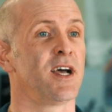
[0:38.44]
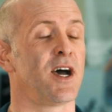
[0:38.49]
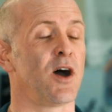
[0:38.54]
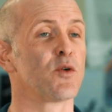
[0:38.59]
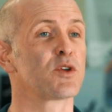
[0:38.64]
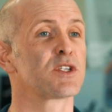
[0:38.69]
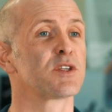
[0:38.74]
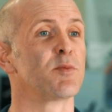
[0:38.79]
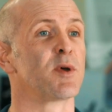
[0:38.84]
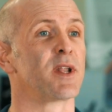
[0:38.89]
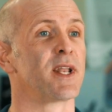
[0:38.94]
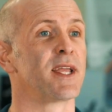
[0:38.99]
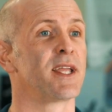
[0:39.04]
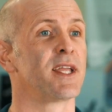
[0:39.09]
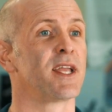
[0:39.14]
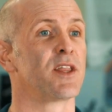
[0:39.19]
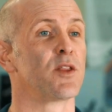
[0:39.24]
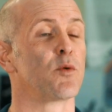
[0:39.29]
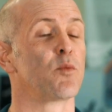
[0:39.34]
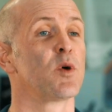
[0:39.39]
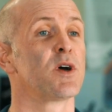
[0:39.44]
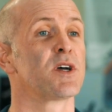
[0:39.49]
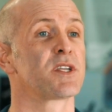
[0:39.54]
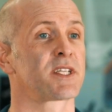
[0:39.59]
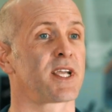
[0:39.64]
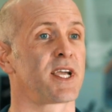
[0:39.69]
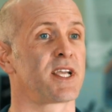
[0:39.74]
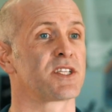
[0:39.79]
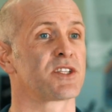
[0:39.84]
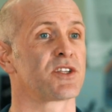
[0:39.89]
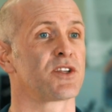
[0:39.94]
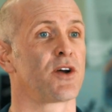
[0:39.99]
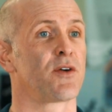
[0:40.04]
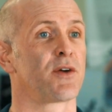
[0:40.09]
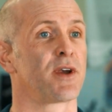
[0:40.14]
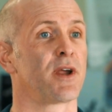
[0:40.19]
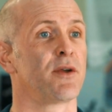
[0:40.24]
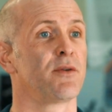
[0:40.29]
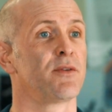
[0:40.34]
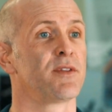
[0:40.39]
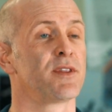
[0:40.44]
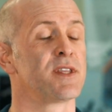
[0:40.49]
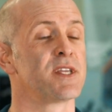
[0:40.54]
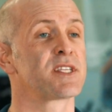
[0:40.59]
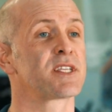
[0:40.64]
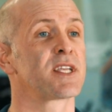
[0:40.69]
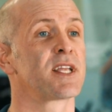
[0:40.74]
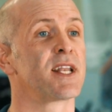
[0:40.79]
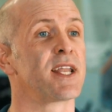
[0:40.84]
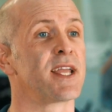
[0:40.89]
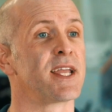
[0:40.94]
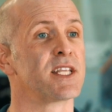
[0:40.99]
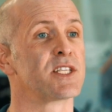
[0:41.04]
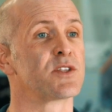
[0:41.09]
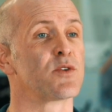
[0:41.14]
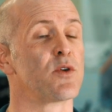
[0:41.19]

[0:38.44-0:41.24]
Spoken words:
Ultimately, in the worst case scenario, this can lead